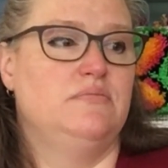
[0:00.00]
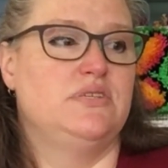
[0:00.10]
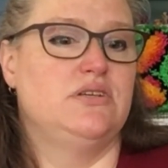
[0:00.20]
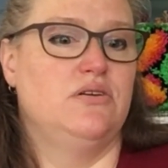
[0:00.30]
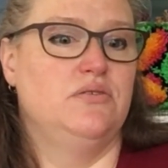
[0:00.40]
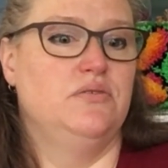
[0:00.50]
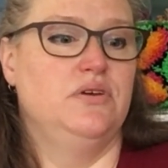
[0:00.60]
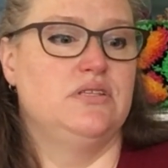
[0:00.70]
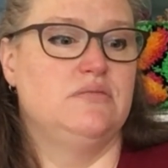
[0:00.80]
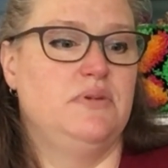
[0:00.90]
So
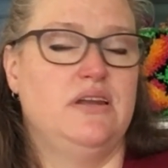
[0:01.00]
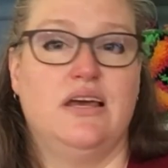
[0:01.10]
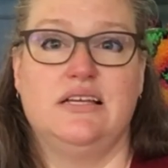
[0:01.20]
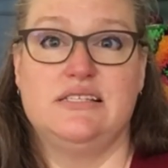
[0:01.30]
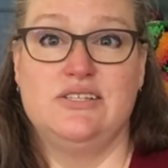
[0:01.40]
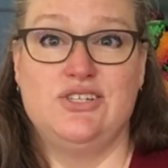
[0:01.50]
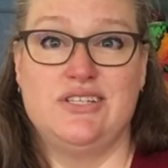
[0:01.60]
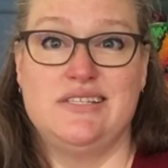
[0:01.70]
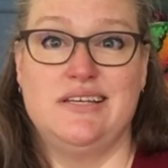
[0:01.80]
it's been nice to just